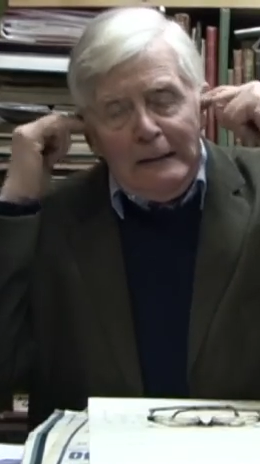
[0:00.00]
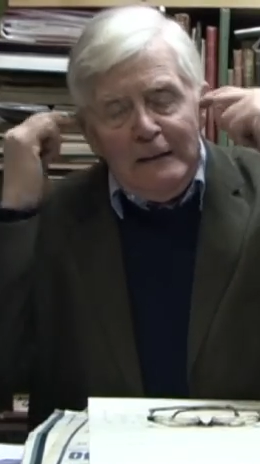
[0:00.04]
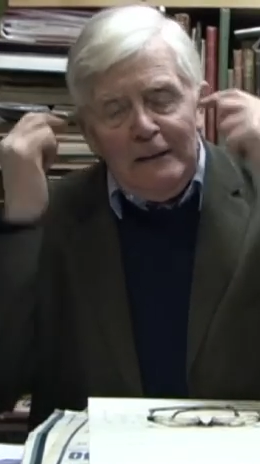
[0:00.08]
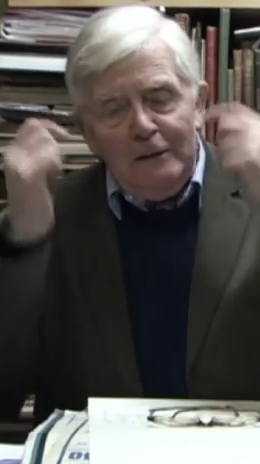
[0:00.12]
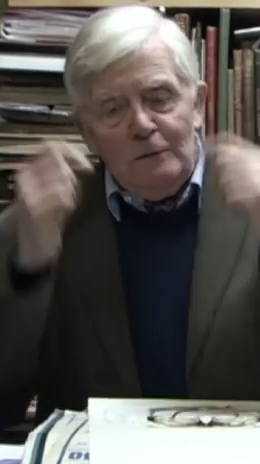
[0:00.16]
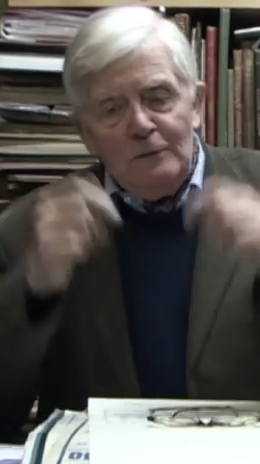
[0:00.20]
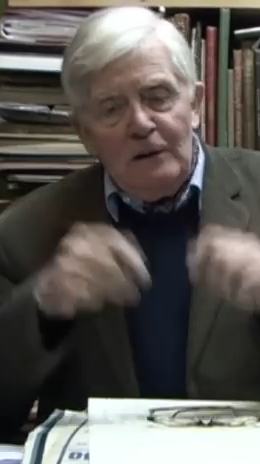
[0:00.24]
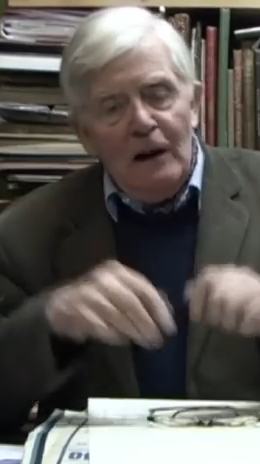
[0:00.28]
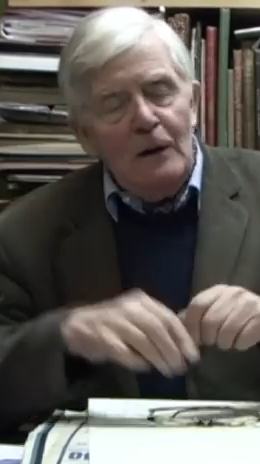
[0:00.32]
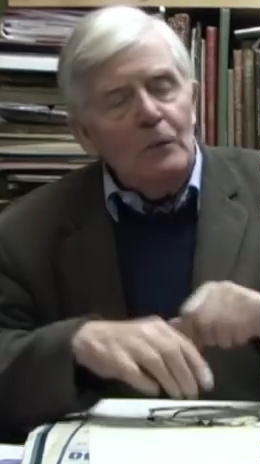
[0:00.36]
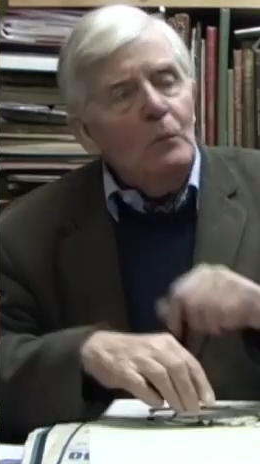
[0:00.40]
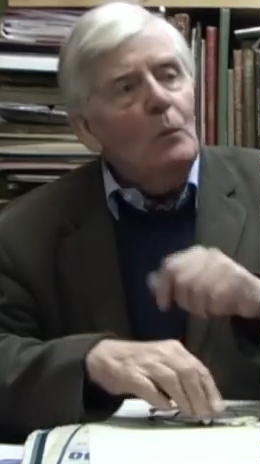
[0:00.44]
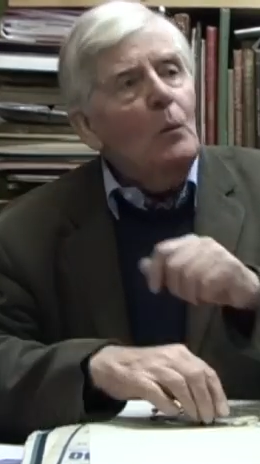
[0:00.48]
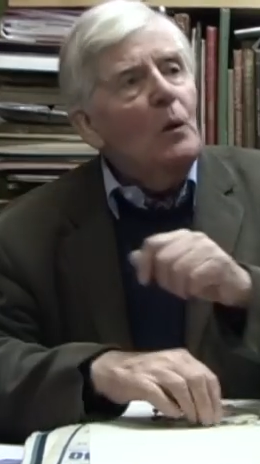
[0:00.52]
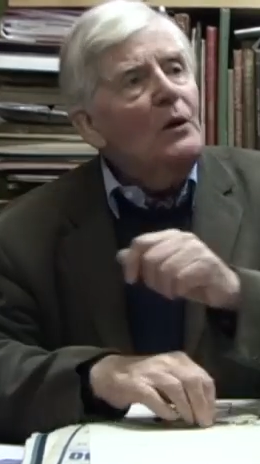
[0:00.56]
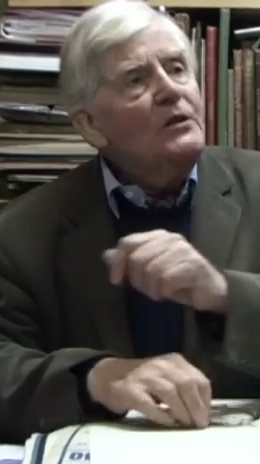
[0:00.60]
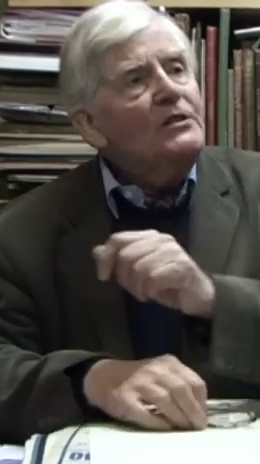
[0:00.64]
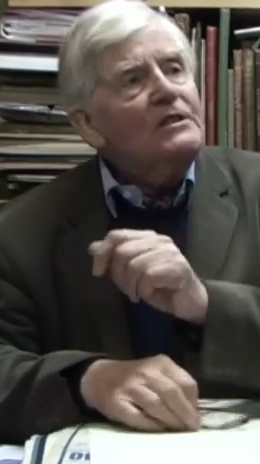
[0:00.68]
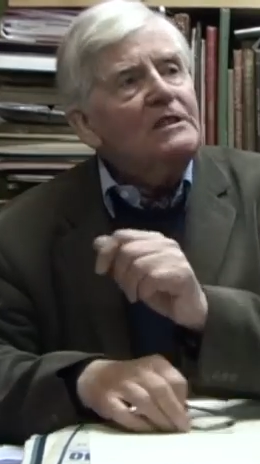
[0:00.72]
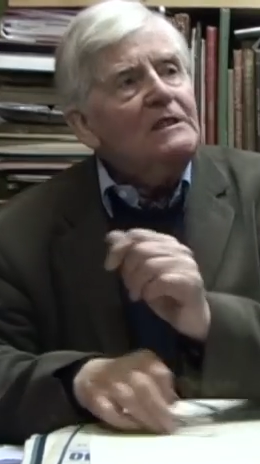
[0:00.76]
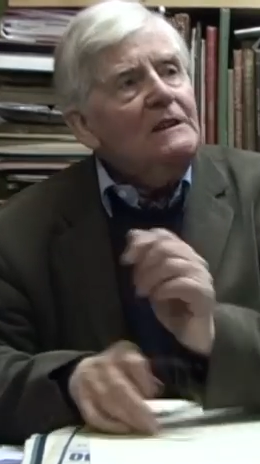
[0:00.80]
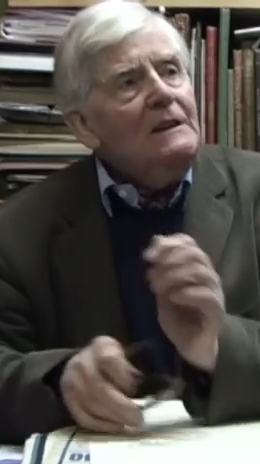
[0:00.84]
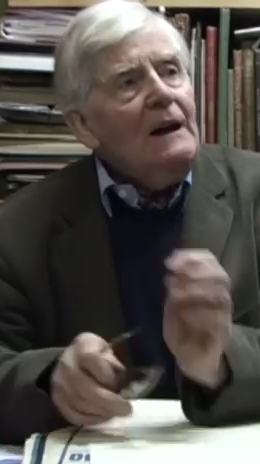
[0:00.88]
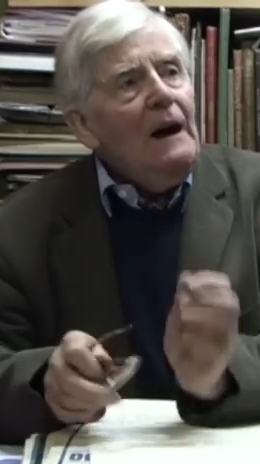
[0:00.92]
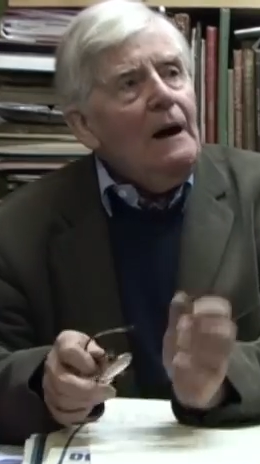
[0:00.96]
You don't
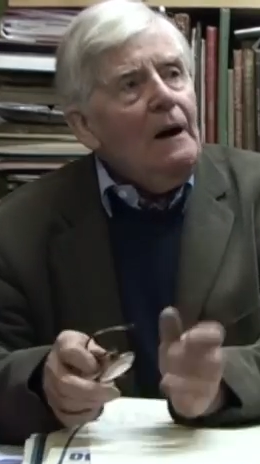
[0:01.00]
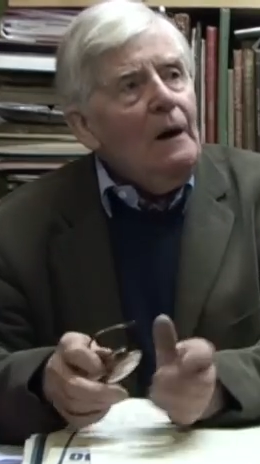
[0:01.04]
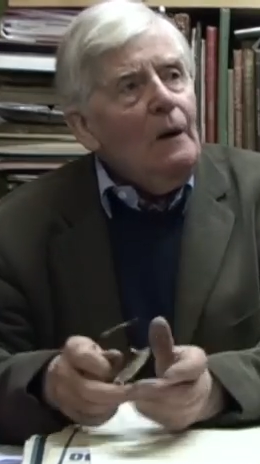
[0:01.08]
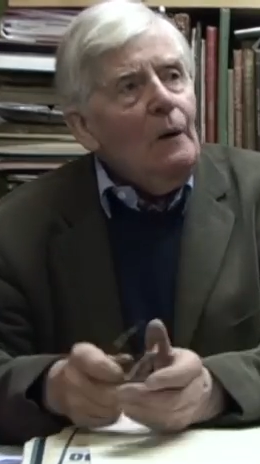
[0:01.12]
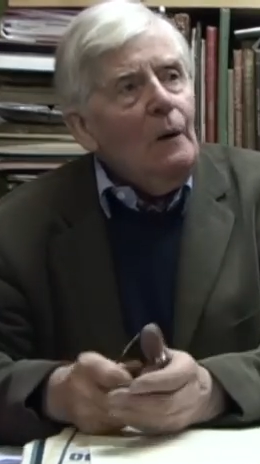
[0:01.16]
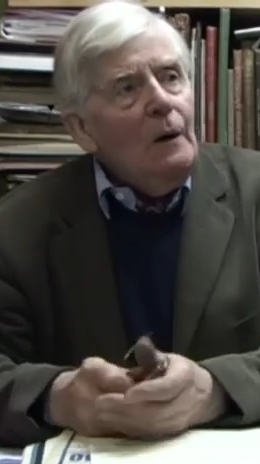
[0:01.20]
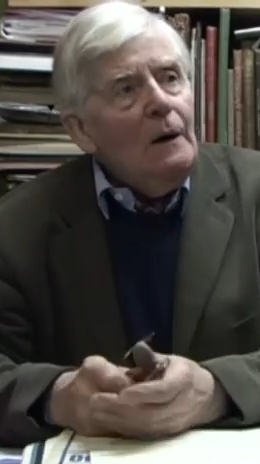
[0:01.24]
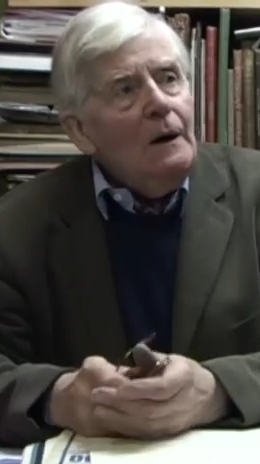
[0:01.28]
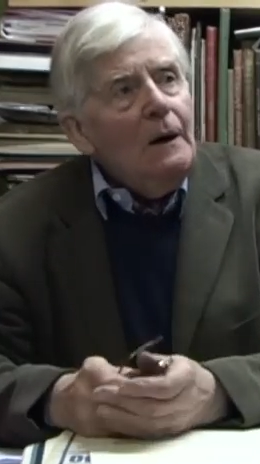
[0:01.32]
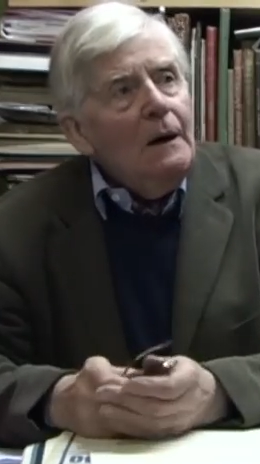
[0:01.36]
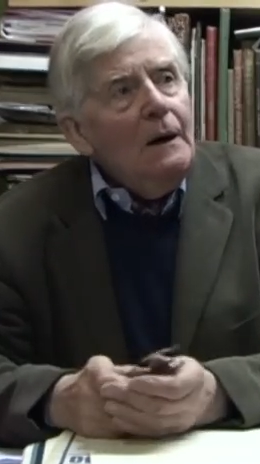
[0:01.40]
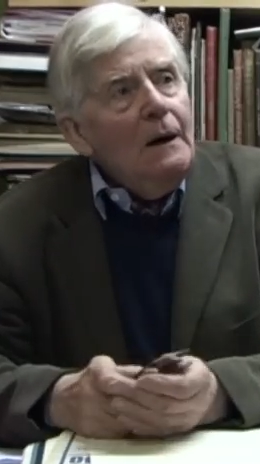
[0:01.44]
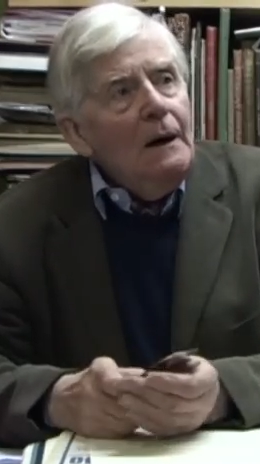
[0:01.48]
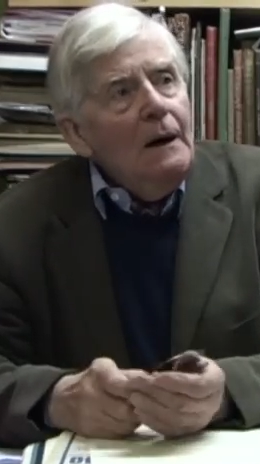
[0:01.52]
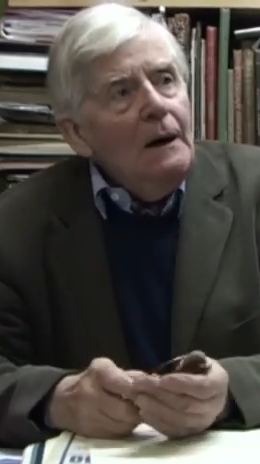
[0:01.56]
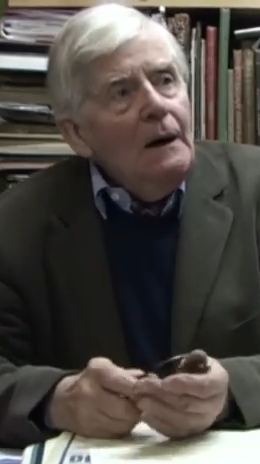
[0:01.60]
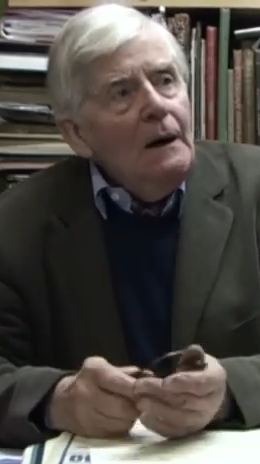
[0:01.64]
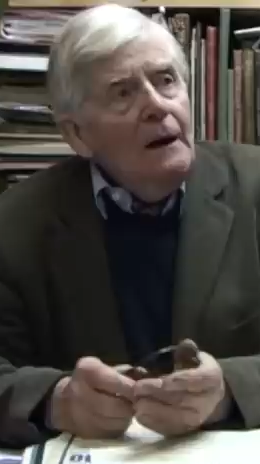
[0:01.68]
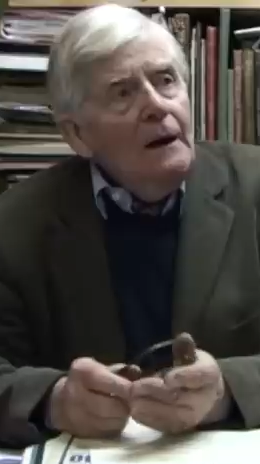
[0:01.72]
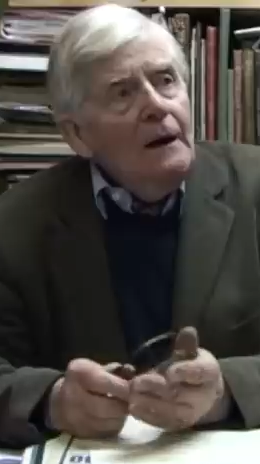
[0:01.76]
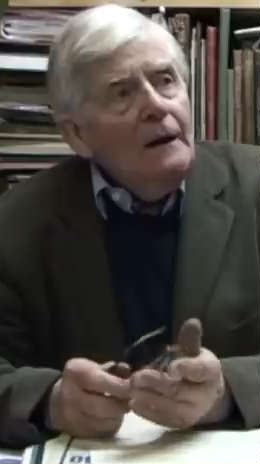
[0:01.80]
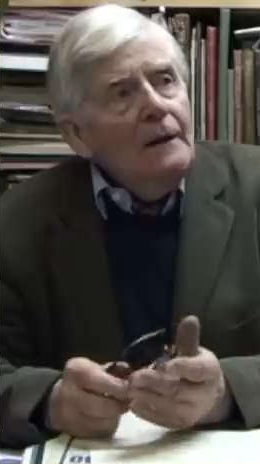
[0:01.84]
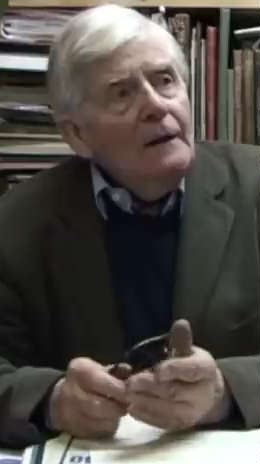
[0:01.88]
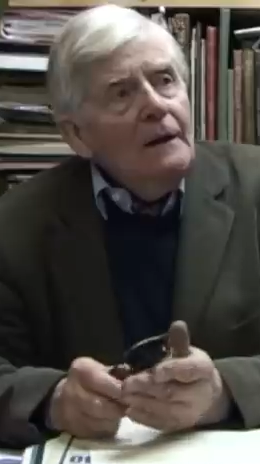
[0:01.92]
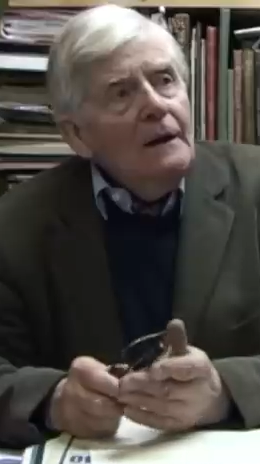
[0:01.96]
want to know.
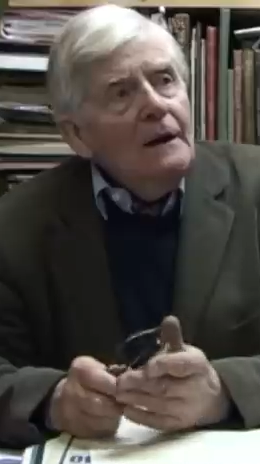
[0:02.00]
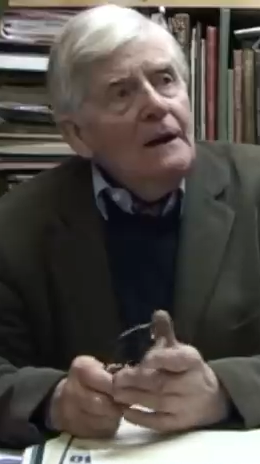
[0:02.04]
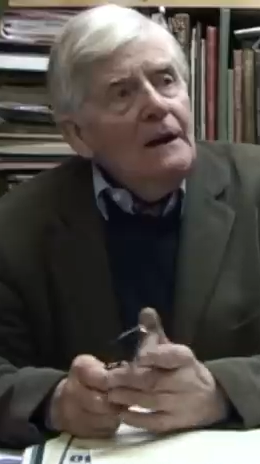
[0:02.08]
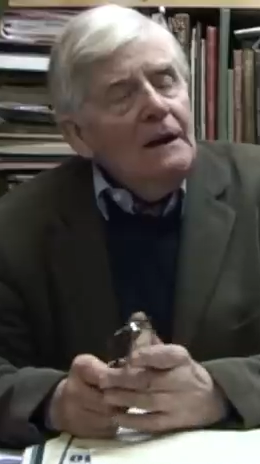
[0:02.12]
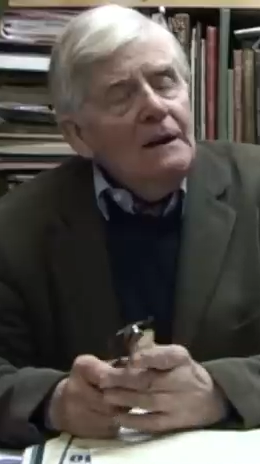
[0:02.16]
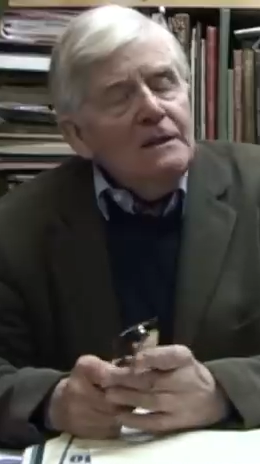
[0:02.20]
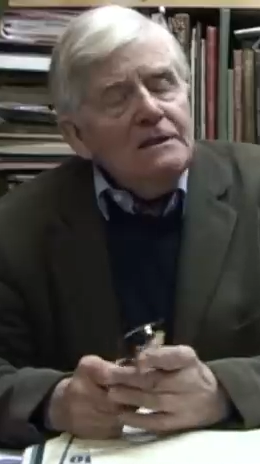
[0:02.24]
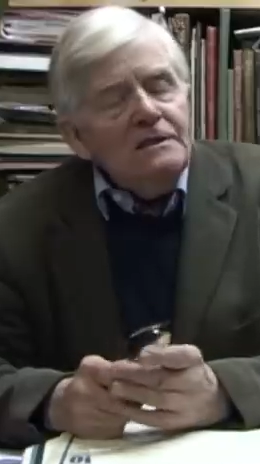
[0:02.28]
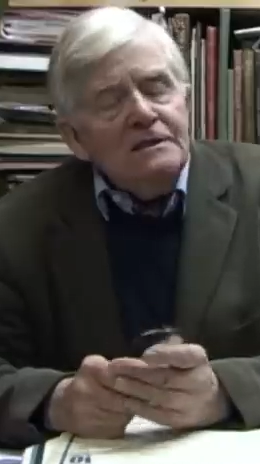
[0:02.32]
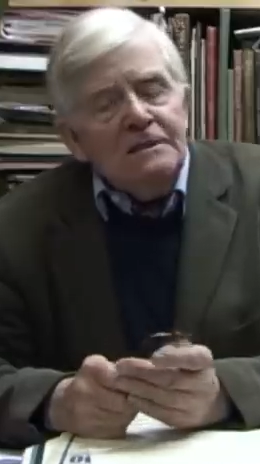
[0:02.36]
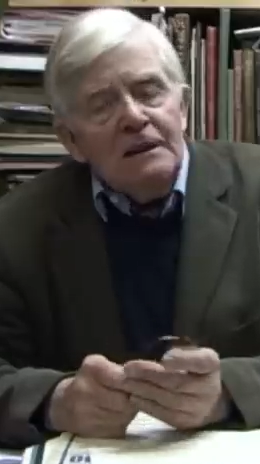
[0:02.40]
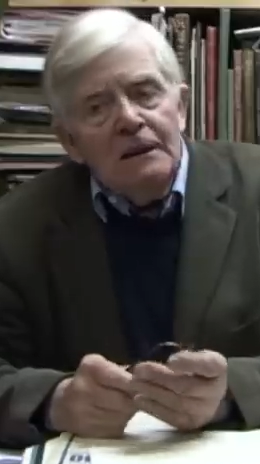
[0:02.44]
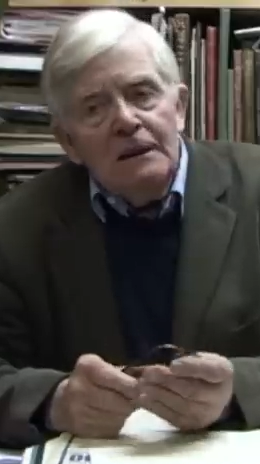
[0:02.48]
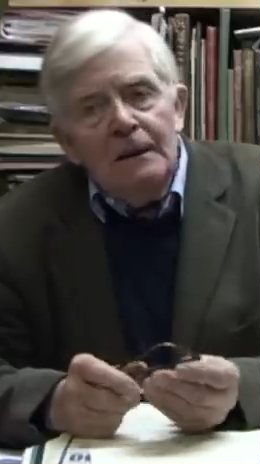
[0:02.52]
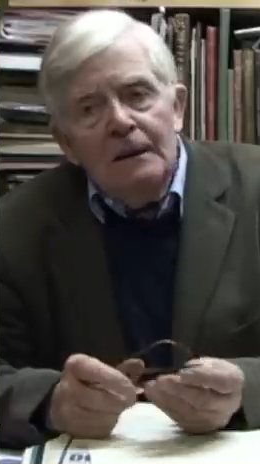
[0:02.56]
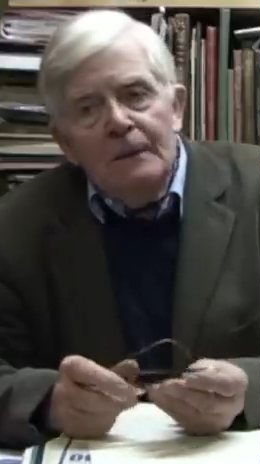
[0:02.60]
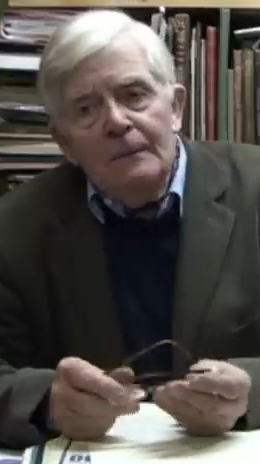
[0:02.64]
It